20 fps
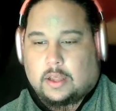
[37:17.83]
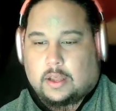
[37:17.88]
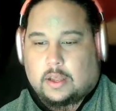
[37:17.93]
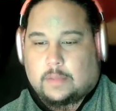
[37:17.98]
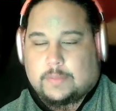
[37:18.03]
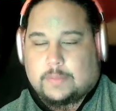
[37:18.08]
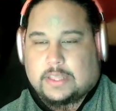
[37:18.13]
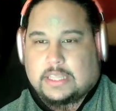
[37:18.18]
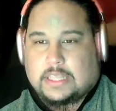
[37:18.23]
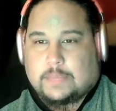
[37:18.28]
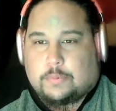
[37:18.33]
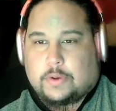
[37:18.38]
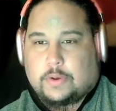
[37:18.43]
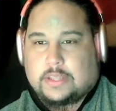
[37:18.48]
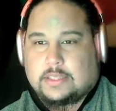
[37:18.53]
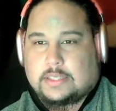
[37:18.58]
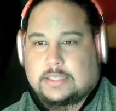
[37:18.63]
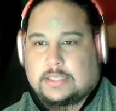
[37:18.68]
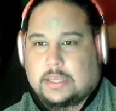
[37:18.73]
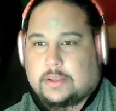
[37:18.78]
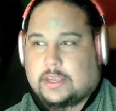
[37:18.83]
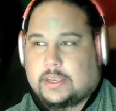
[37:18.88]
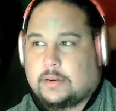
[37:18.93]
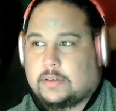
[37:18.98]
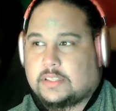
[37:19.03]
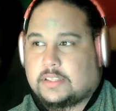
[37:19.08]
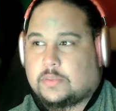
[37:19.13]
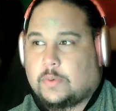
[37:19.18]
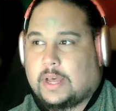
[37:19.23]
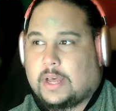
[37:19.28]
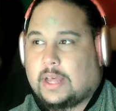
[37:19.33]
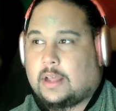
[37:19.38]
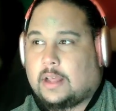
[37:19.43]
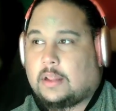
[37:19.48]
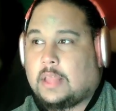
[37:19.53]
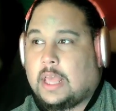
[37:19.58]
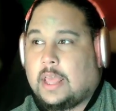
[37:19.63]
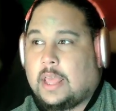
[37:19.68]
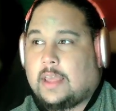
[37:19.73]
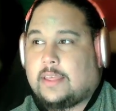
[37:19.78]
um, and they point this out here as
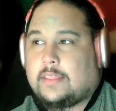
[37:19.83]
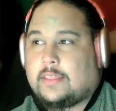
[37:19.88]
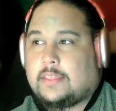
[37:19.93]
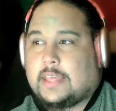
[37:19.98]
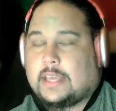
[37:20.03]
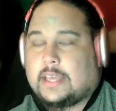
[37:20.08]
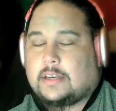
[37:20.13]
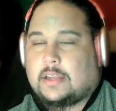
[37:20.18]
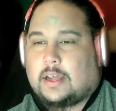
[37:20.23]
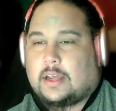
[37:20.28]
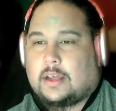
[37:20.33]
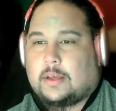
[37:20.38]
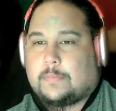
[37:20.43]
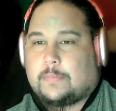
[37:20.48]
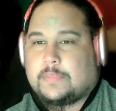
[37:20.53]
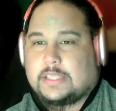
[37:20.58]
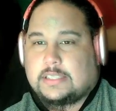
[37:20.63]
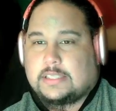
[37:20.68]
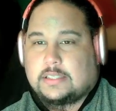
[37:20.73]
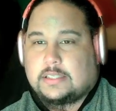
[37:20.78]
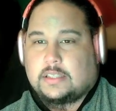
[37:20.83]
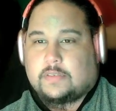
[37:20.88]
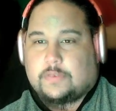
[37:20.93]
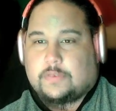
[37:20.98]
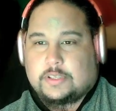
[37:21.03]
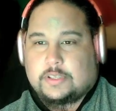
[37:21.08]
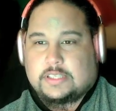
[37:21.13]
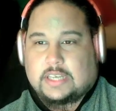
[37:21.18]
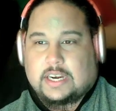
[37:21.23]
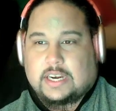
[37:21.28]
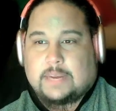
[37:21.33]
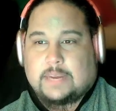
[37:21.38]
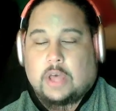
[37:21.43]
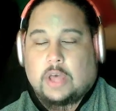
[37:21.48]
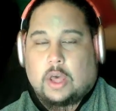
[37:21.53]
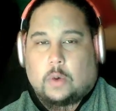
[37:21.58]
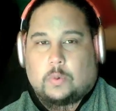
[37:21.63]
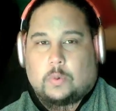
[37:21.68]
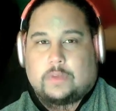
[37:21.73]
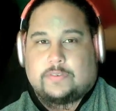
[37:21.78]
well, that um, this is the first
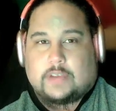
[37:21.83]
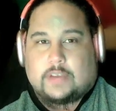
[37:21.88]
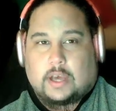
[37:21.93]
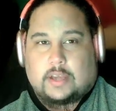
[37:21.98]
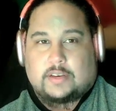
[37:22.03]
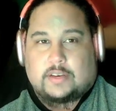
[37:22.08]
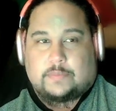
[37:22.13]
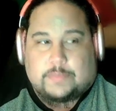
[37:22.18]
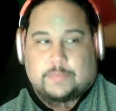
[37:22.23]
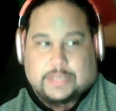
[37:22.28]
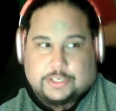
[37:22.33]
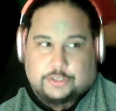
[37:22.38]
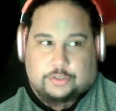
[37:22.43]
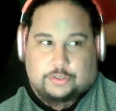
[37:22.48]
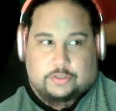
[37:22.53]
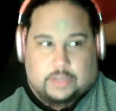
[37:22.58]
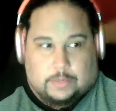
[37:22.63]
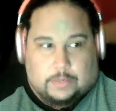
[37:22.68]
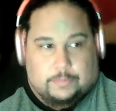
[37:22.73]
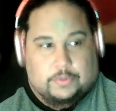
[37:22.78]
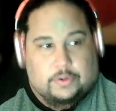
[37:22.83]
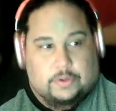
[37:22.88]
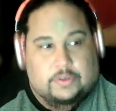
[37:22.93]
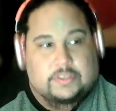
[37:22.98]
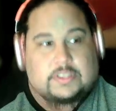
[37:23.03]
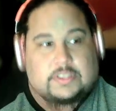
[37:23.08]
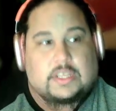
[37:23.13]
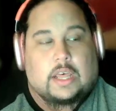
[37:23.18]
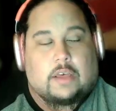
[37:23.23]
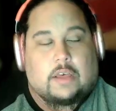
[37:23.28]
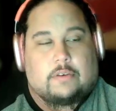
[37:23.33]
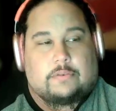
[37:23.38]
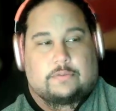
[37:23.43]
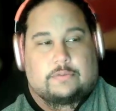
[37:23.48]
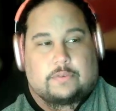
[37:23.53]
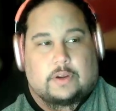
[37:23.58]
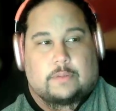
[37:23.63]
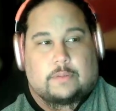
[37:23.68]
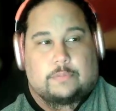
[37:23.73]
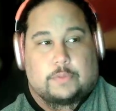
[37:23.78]
time we've gotten major numbers
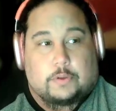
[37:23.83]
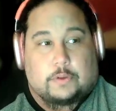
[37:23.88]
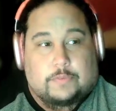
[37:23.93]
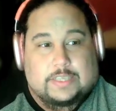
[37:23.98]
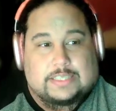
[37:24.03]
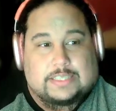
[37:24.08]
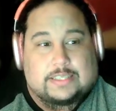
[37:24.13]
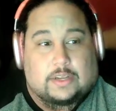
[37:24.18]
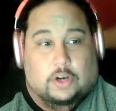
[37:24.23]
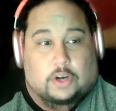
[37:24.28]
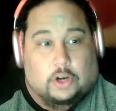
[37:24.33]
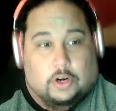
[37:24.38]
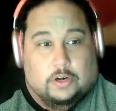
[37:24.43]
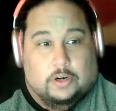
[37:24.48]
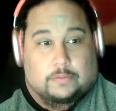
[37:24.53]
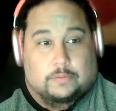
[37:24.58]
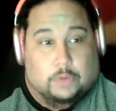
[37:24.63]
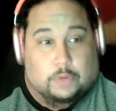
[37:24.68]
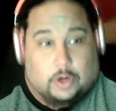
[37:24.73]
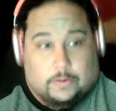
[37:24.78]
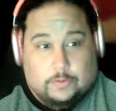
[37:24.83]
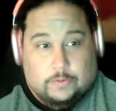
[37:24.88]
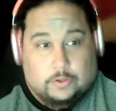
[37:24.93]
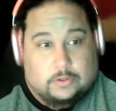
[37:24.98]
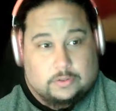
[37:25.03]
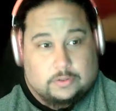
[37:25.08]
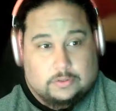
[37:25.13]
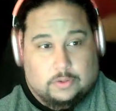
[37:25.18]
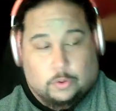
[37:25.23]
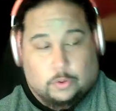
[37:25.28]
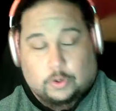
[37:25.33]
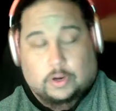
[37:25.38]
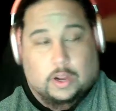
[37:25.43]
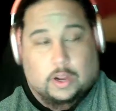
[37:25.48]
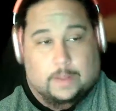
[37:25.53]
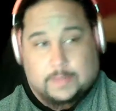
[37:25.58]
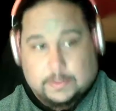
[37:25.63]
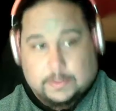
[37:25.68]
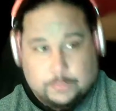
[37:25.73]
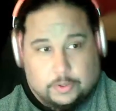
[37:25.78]
from movies that aren't Marvel or
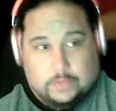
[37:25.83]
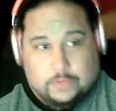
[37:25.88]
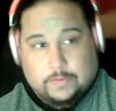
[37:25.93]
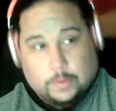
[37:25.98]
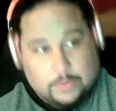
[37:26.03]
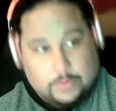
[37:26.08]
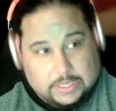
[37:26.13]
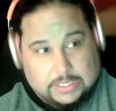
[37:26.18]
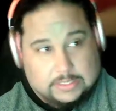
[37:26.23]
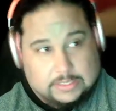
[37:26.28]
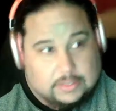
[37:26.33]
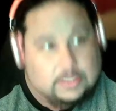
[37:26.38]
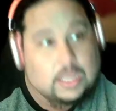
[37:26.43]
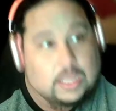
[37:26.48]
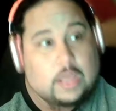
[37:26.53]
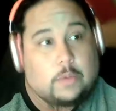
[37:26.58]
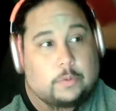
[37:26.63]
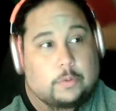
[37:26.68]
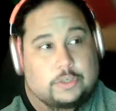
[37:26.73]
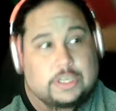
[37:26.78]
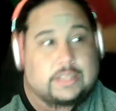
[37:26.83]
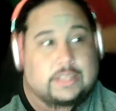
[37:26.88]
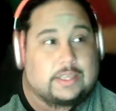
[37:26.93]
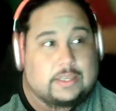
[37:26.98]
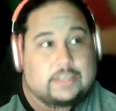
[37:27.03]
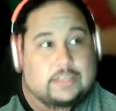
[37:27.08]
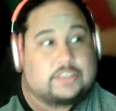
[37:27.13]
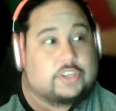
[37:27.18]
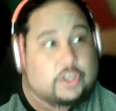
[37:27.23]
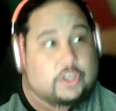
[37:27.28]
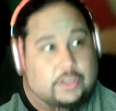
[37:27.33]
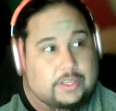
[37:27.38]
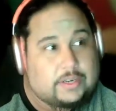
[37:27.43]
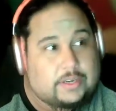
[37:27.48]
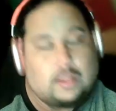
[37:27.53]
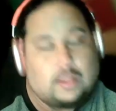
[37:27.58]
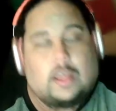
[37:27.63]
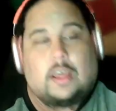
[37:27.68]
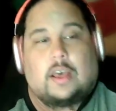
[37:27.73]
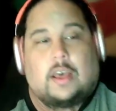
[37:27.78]
comic book focused, which I think is
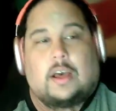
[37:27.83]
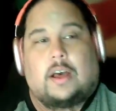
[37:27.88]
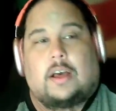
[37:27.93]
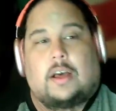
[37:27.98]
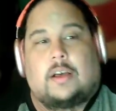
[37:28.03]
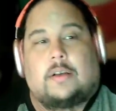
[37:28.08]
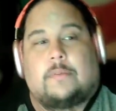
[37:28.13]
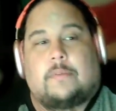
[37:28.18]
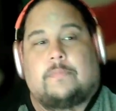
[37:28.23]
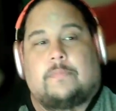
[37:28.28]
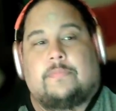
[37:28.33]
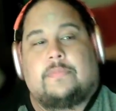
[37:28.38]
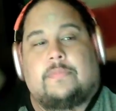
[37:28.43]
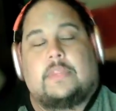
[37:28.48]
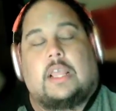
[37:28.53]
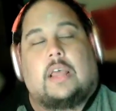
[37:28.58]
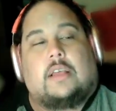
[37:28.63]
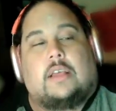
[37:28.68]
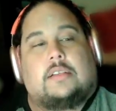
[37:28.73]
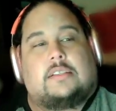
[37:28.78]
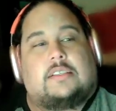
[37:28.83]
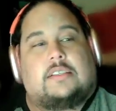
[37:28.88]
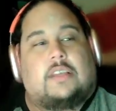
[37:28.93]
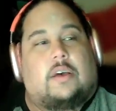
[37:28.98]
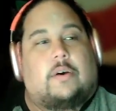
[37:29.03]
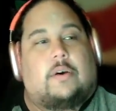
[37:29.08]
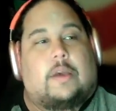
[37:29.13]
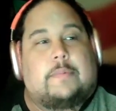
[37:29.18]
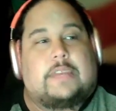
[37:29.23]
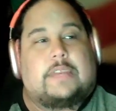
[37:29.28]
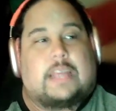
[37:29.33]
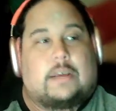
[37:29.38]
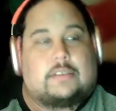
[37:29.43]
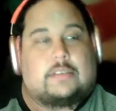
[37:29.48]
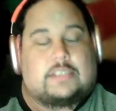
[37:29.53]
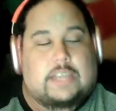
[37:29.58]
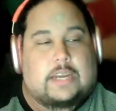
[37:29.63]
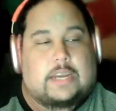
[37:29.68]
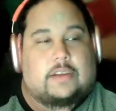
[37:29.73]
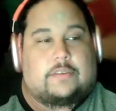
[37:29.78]
good. Um, so I mean,
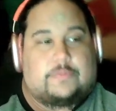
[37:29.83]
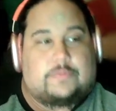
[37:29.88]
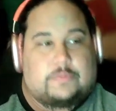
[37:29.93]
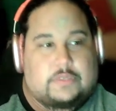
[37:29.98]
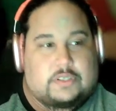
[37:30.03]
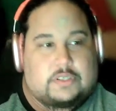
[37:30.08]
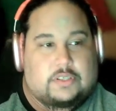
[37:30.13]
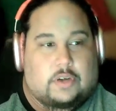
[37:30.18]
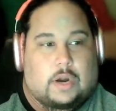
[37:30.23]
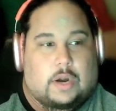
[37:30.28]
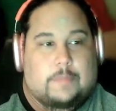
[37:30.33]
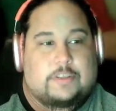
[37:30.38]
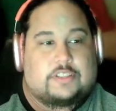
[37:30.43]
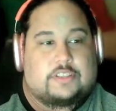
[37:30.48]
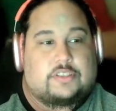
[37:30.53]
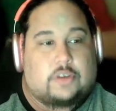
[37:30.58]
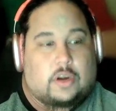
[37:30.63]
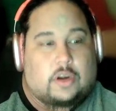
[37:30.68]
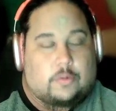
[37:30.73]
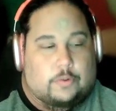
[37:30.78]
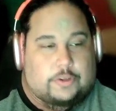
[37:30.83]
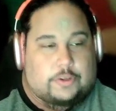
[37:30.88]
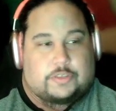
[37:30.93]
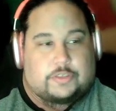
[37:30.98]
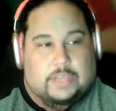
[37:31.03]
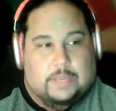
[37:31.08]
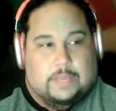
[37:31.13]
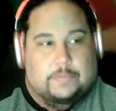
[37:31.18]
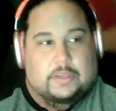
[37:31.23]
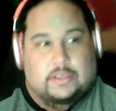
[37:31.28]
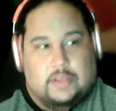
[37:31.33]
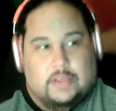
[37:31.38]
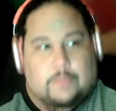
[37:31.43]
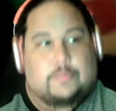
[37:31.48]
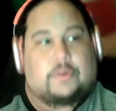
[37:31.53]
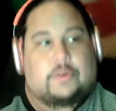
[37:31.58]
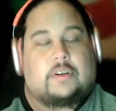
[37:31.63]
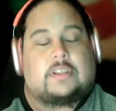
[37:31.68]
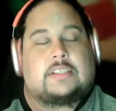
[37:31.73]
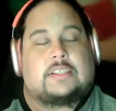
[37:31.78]
outside of Star, I mean Star Wars, you get big
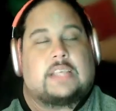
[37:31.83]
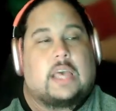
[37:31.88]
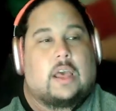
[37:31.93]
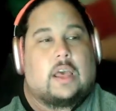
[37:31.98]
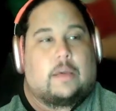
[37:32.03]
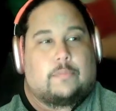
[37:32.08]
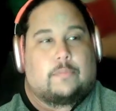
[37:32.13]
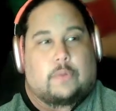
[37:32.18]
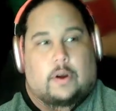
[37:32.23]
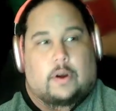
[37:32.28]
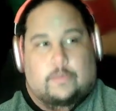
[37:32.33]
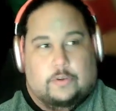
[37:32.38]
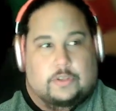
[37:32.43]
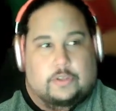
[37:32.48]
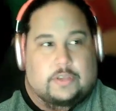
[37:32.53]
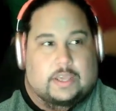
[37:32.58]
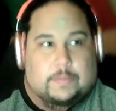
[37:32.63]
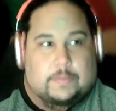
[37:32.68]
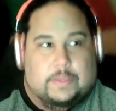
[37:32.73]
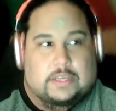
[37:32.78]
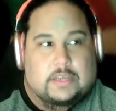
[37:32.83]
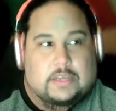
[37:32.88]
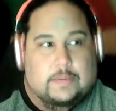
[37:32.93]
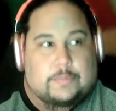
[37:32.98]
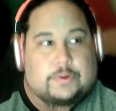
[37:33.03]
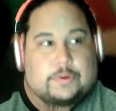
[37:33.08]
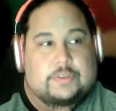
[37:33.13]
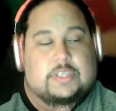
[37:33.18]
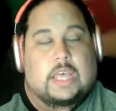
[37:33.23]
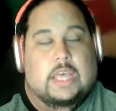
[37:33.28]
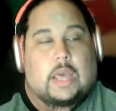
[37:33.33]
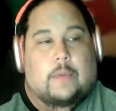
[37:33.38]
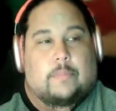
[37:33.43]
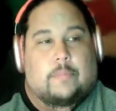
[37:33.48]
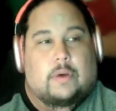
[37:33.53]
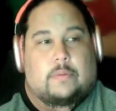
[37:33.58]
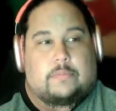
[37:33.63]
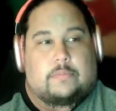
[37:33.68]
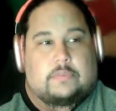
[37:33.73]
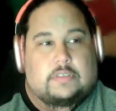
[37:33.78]
numbers. Marvel, you get big numbers,
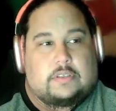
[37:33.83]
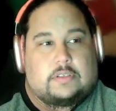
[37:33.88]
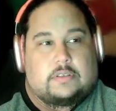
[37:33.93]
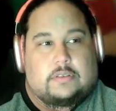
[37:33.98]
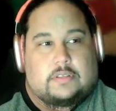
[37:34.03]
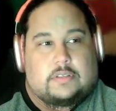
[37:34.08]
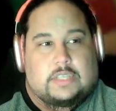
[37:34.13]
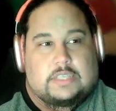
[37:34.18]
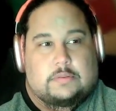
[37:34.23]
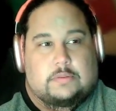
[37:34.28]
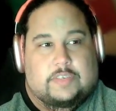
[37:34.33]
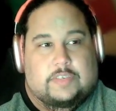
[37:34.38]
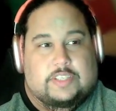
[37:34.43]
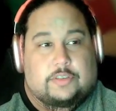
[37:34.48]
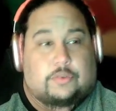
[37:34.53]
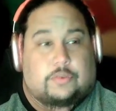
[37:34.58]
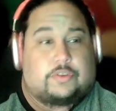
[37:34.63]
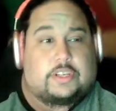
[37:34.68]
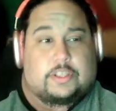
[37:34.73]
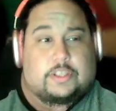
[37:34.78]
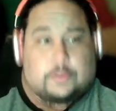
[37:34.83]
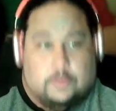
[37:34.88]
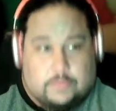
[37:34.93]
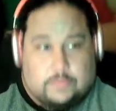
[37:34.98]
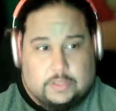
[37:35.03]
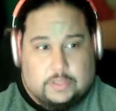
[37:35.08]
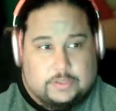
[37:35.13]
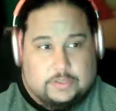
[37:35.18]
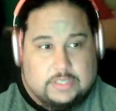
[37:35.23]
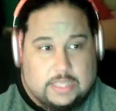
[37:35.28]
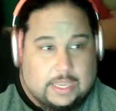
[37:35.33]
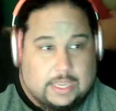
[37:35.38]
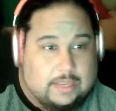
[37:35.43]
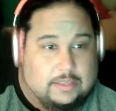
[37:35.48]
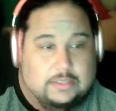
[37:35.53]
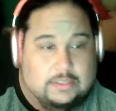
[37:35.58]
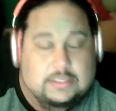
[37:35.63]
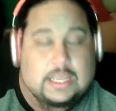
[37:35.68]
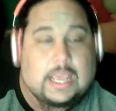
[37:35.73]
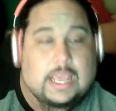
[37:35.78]
but mm, these movies are neither of those
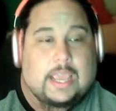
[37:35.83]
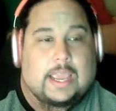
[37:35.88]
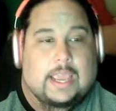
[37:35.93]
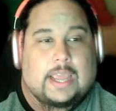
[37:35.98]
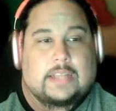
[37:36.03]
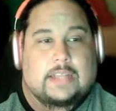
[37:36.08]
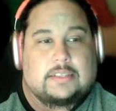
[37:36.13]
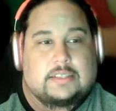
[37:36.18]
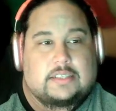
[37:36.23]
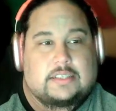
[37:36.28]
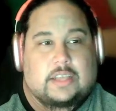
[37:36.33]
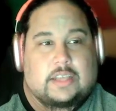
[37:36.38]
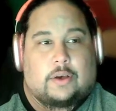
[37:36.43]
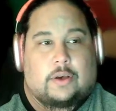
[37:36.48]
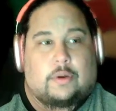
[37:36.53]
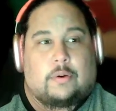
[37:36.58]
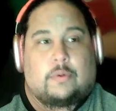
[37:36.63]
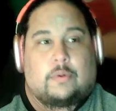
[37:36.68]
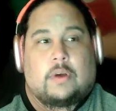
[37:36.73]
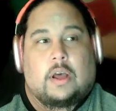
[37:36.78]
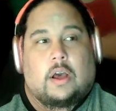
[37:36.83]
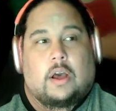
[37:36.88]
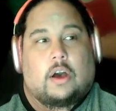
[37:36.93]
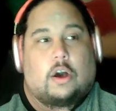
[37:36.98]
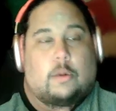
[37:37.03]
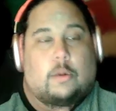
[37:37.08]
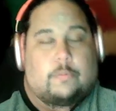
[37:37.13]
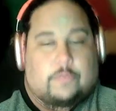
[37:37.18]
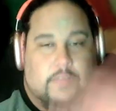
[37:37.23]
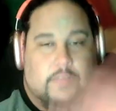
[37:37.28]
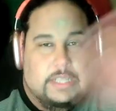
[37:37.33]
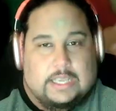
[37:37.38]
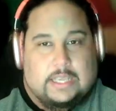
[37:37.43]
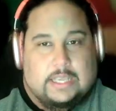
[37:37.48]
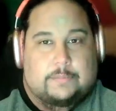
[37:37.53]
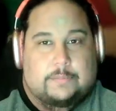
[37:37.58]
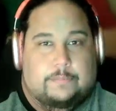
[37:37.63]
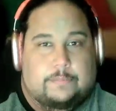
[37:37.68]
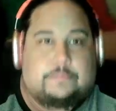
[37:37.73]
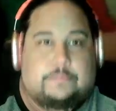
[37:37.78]
things, and so
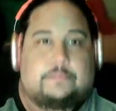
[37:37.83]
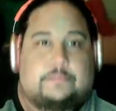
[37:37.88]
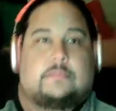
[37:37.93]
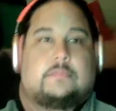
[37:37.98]
hopefully.